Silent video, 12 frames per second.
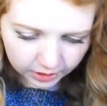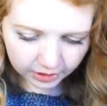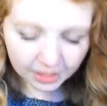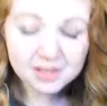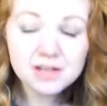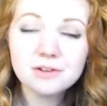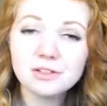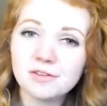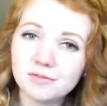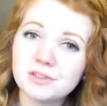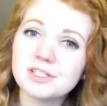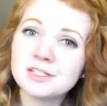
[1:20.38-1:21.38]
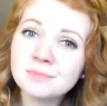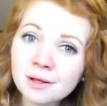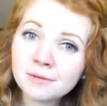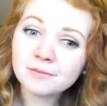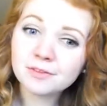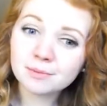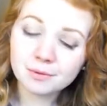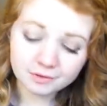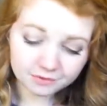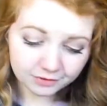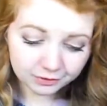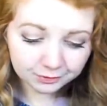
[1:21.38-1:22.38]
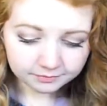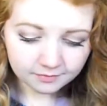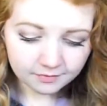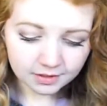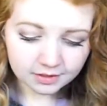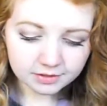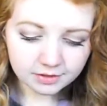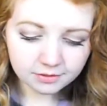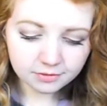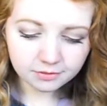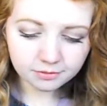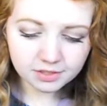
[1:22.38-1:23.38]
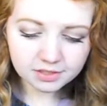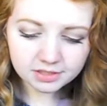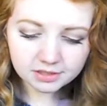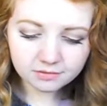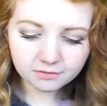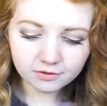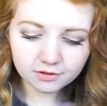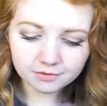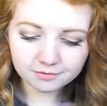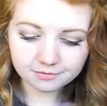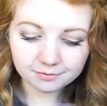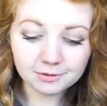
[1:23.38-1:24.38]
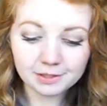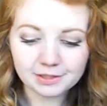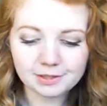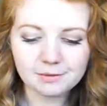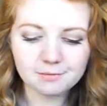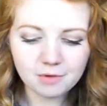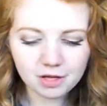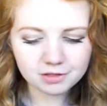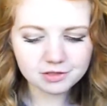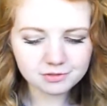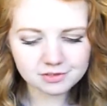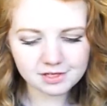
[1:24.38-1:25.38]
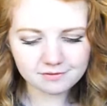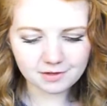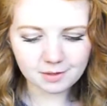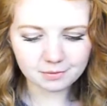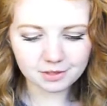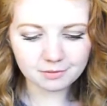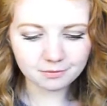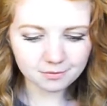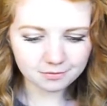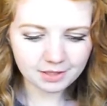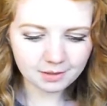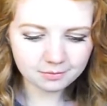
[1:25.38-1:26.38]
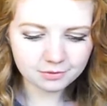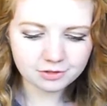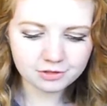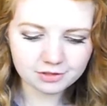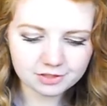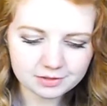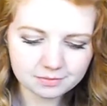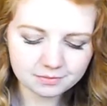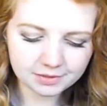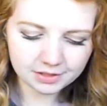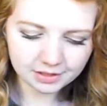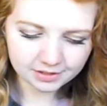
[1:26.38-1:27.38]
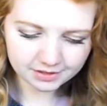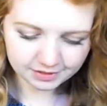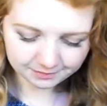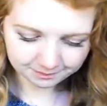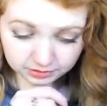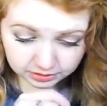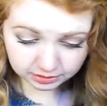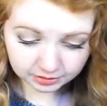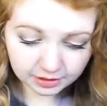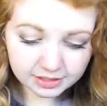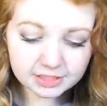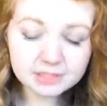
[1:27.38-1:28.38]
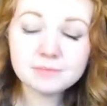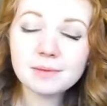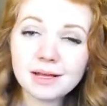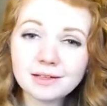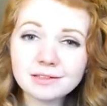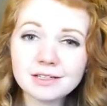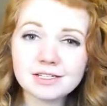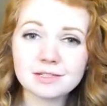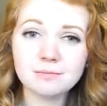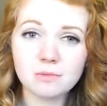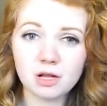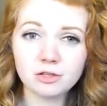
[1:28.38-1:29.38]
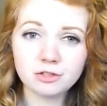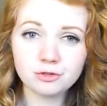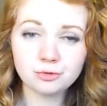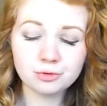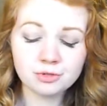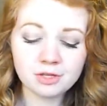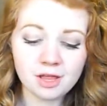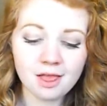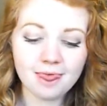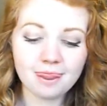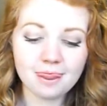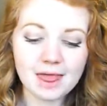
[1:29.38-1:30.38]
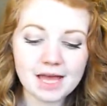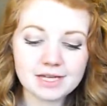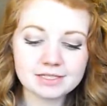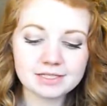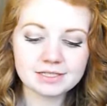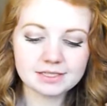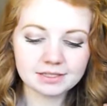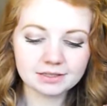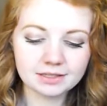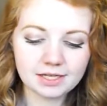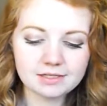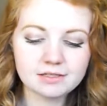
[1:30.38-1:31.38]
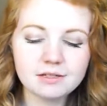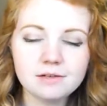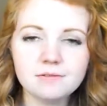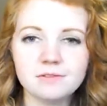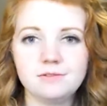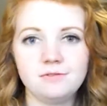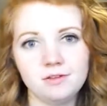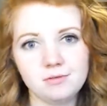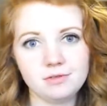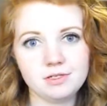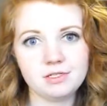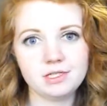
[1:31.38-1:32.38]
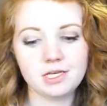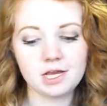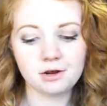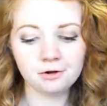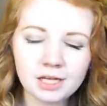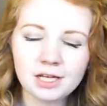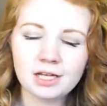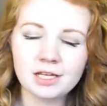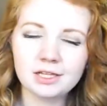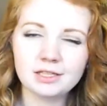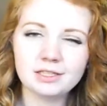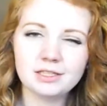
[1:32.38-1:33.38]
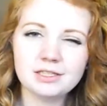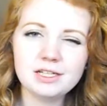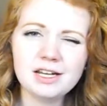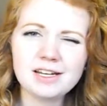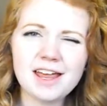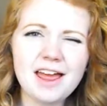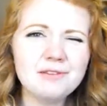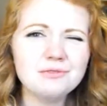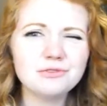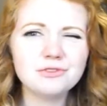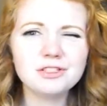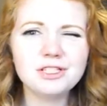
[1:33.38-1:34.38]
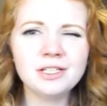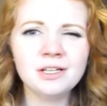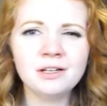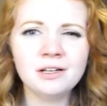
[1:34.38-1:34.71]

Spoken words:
And then you're left with the smell of the perfume. So the reason for the molecules that evaporate at room temperature is because a smell is a molecule that is light enough to float in the air. Not every